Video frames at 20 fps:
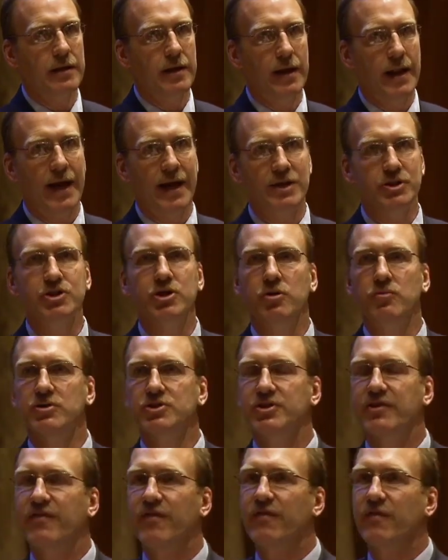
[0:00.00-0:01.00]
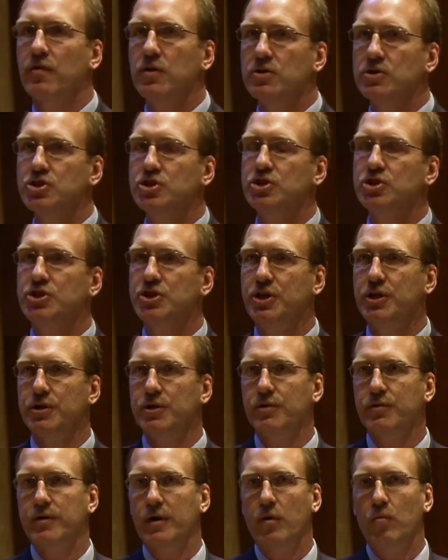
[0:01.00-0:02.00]
last year was the first
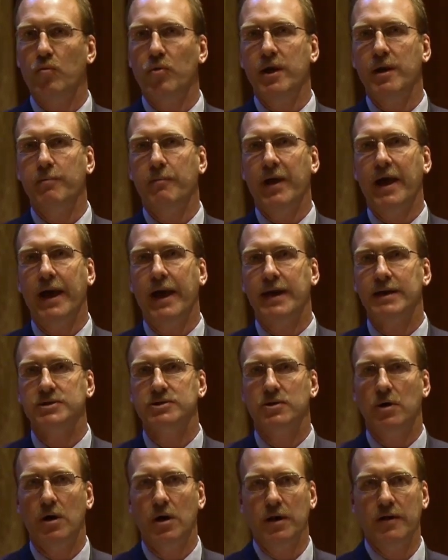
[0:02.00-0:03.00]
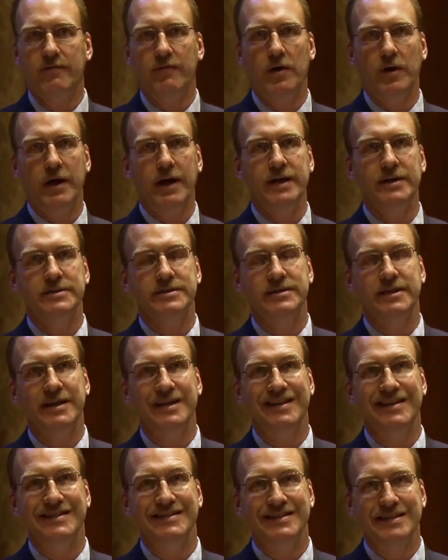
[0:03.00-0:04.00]
year that we passed all of our A
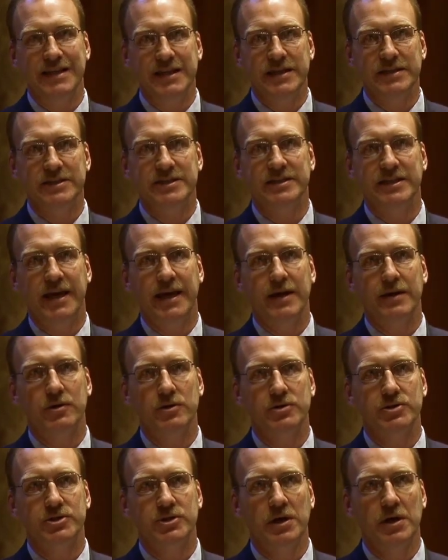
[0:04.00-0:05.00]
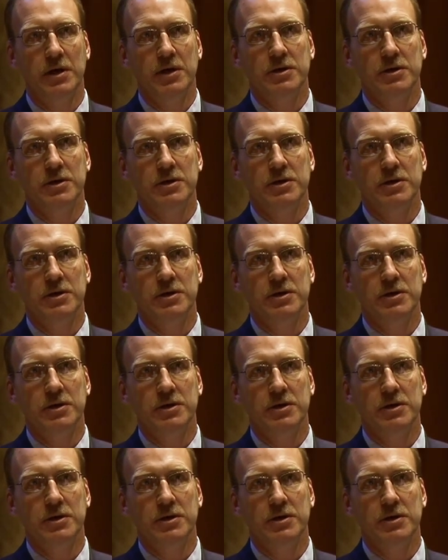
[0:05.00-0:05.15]
C T standards